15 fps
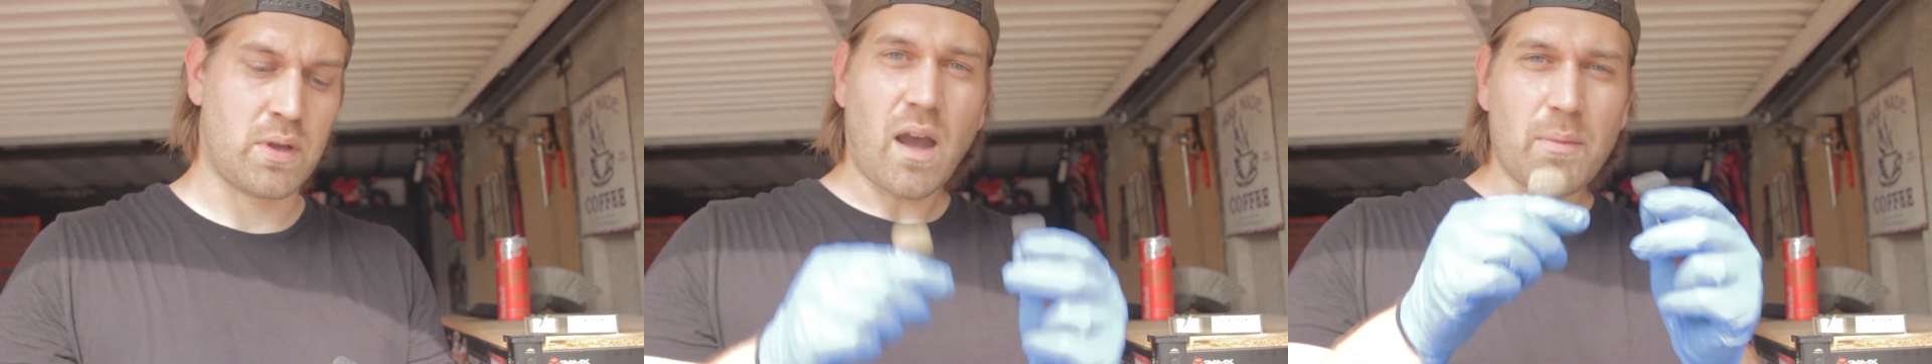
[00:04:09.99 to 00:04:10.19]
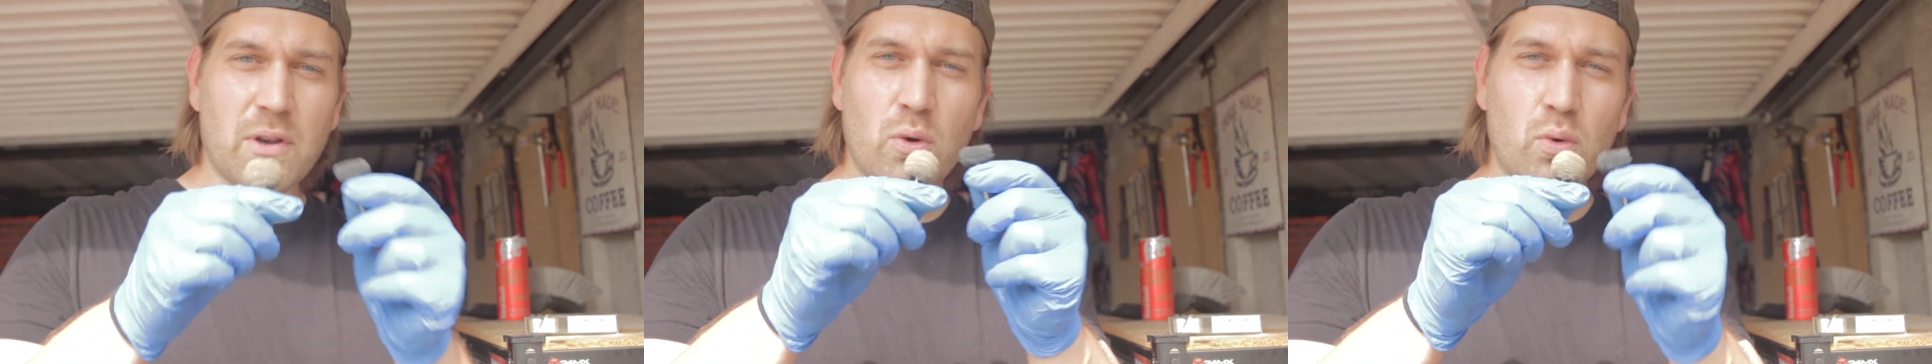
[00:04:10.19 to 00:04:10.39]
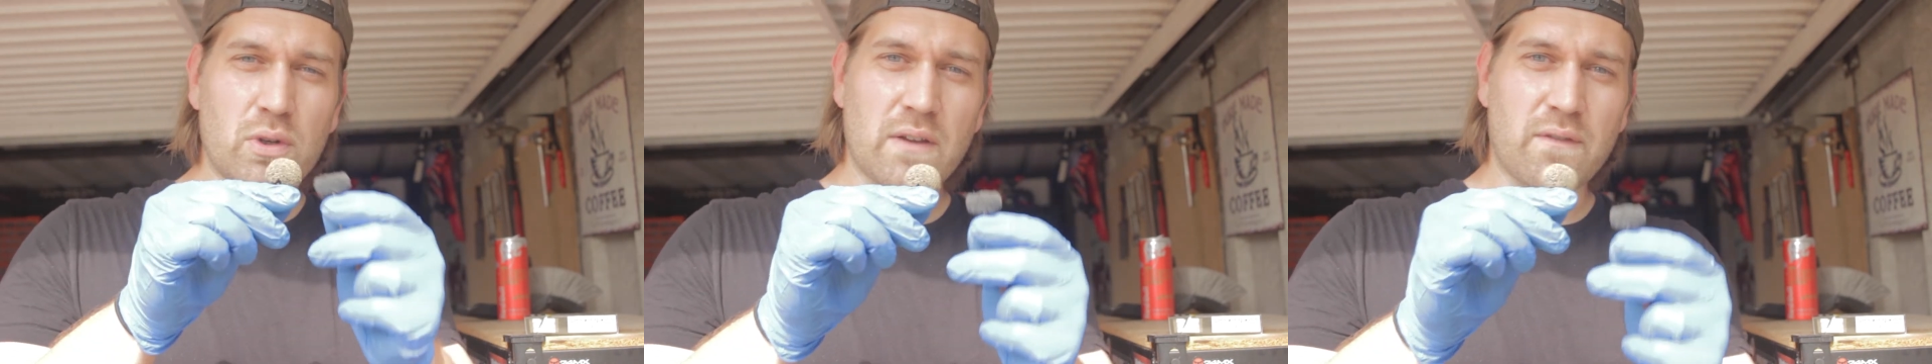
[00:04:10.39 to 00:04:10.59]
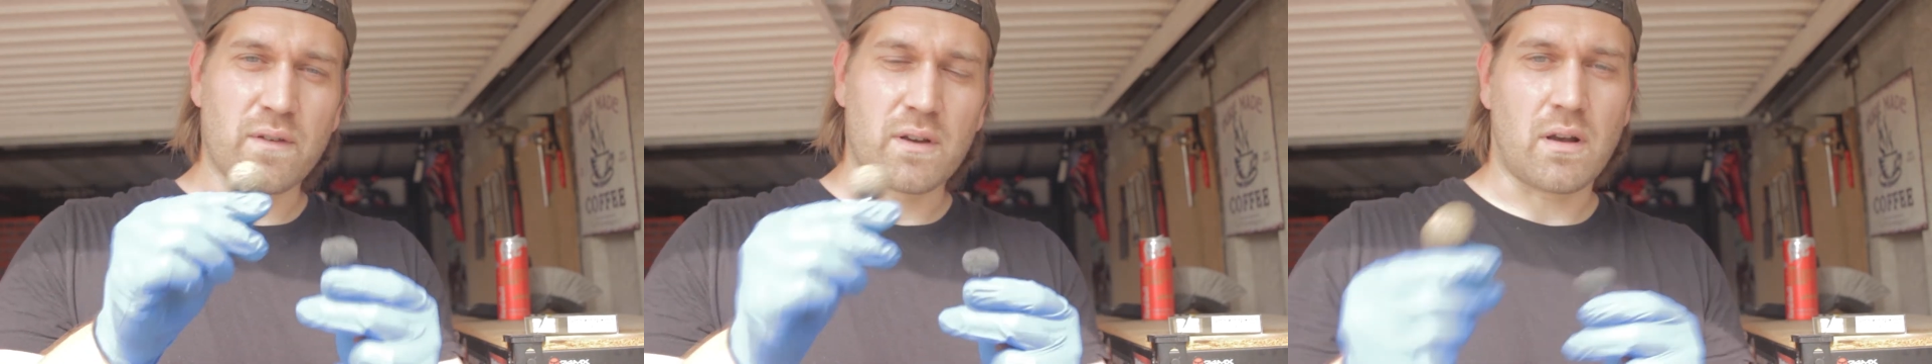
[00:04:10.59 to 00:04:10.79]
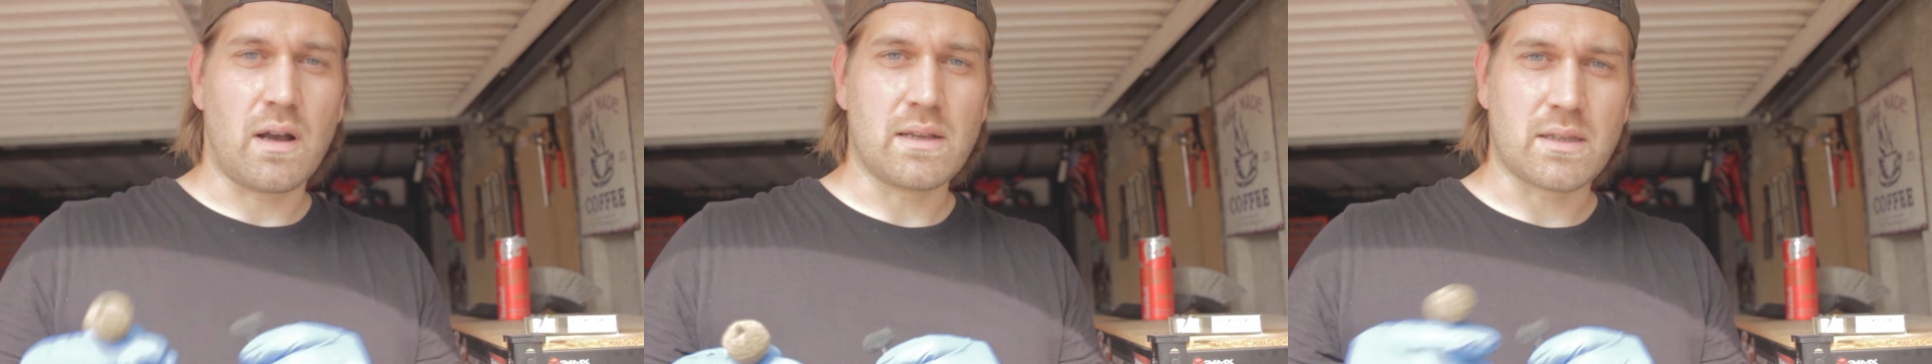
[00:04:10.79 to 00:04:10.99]
Come in all
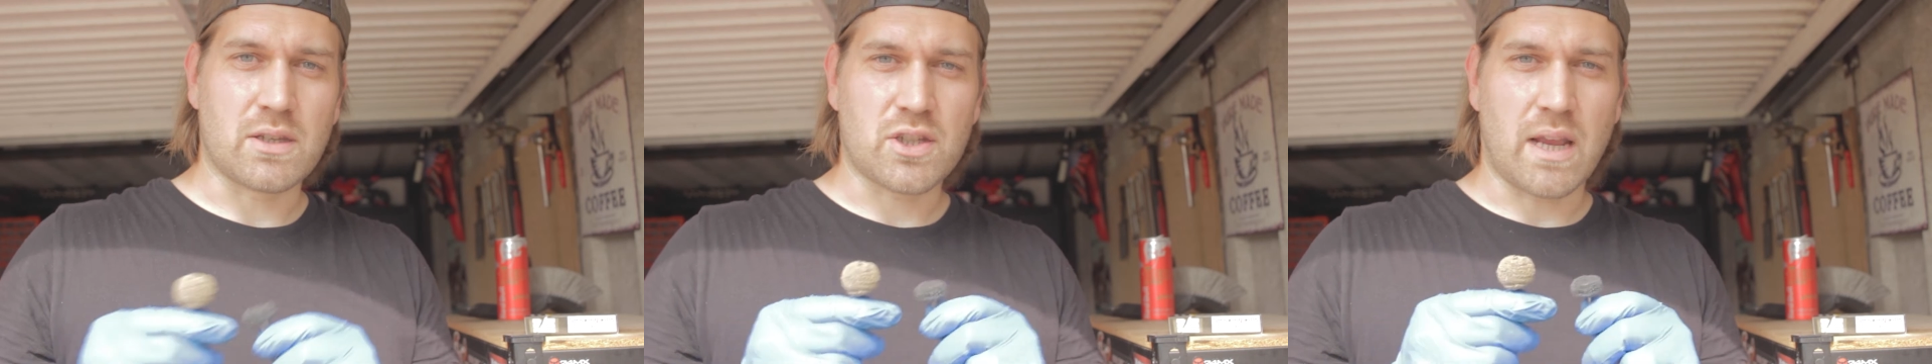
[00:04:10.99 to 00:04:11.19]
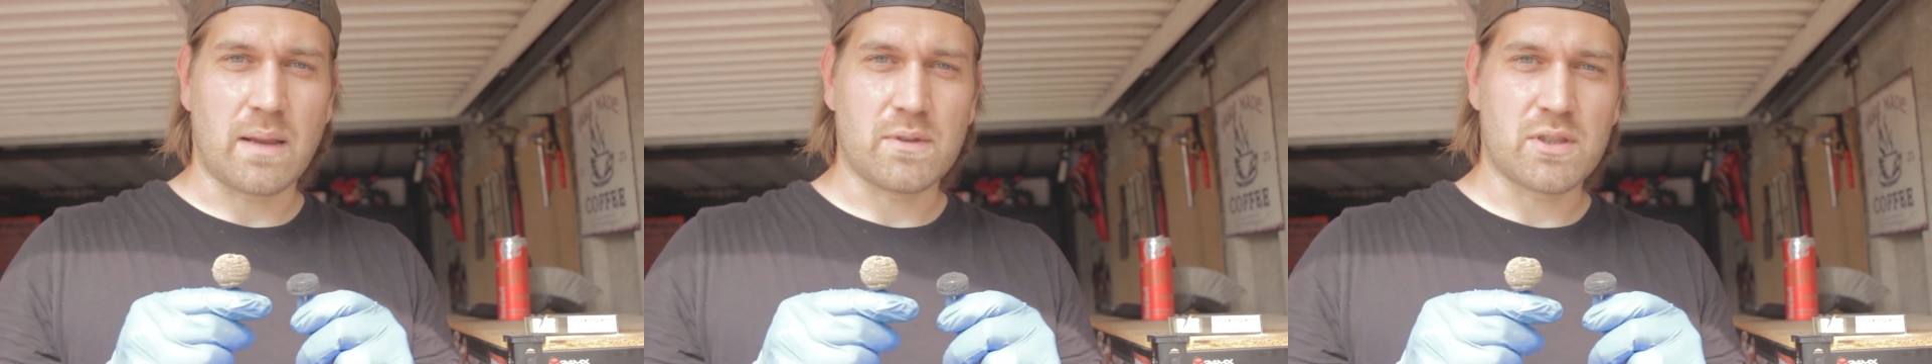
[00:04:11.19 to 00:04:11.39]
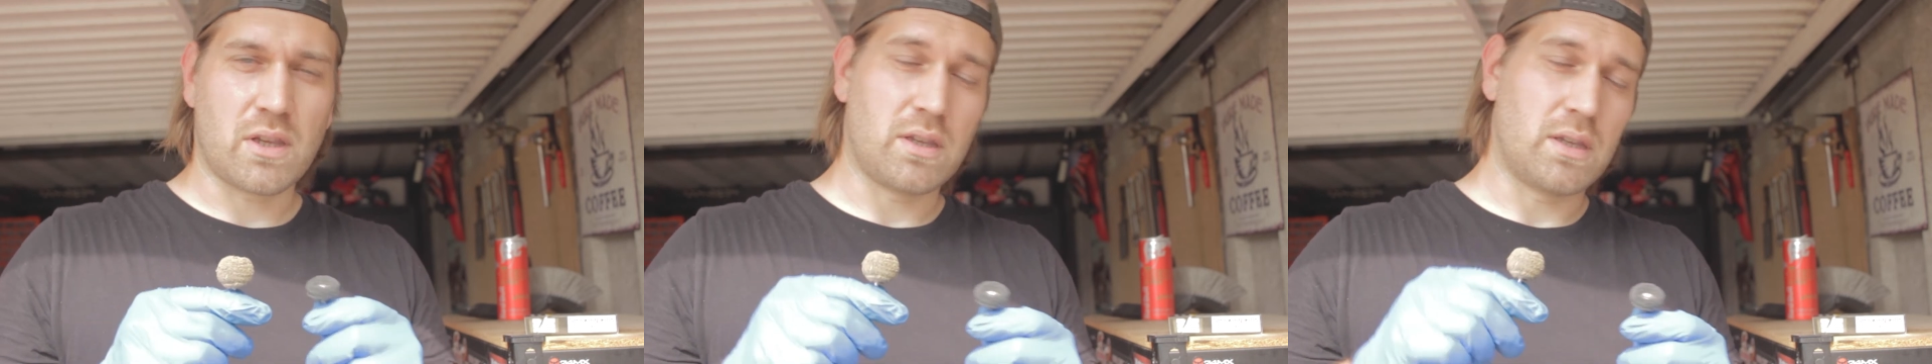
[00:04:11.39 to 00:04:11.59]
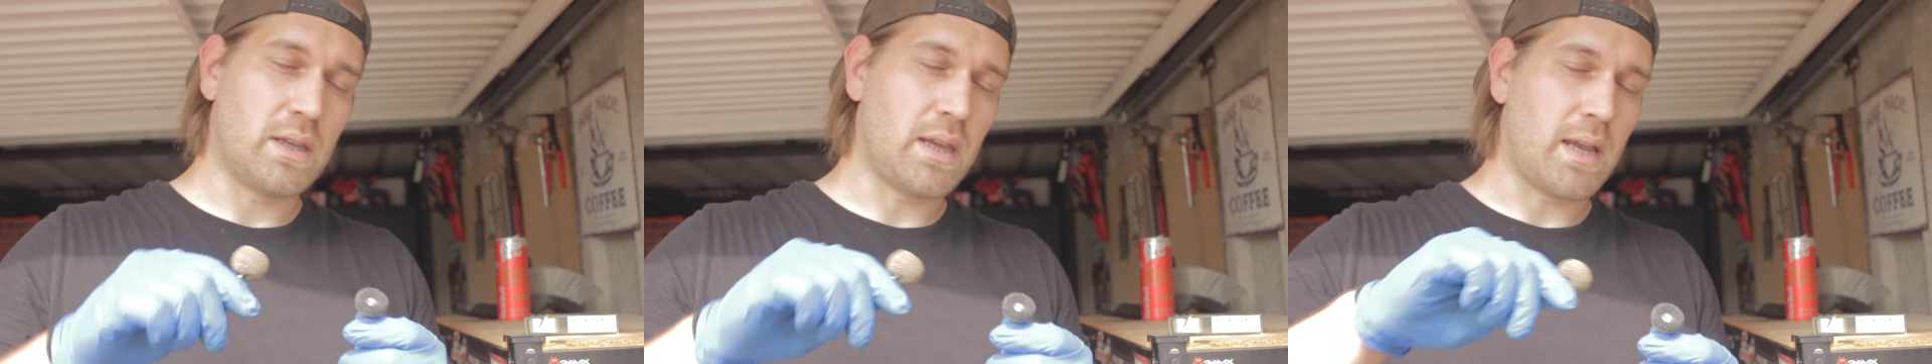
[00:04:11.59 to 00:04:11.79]
different kinds of shapes so you can